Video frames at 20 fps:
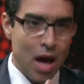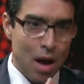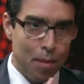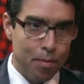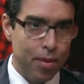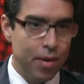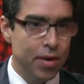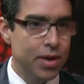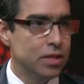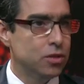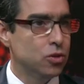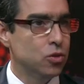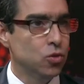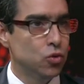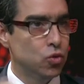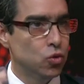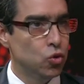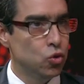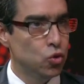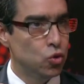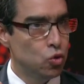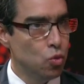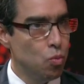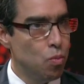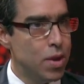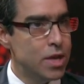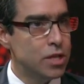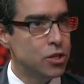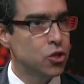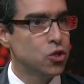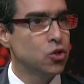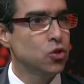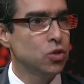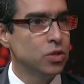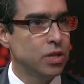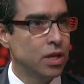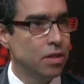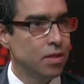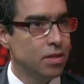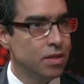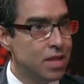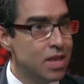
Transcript: apparatus to make sure that